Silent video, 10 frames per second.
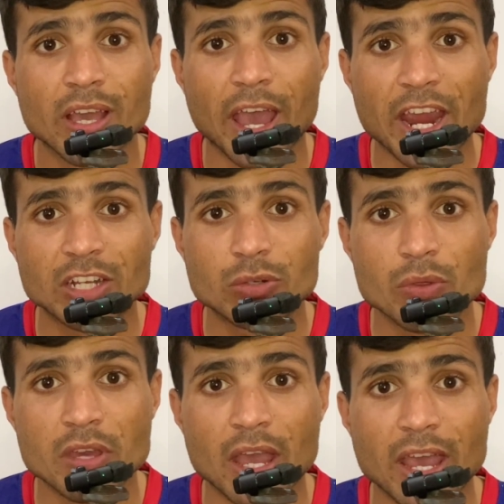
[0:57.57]
into
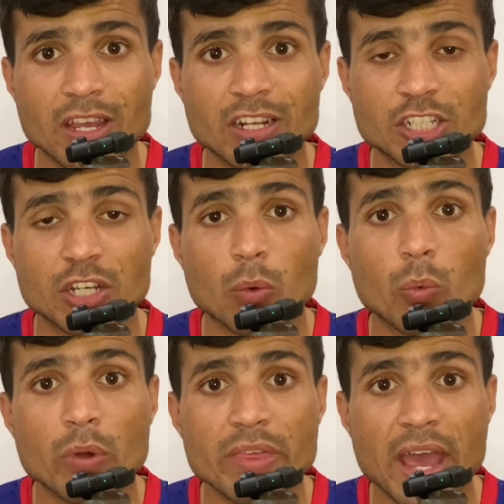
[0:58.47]
the English
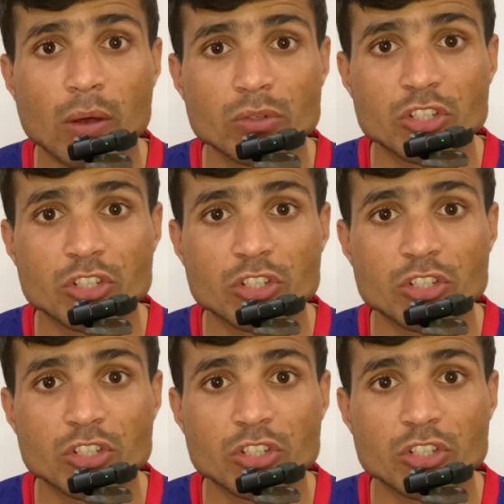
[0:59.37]
without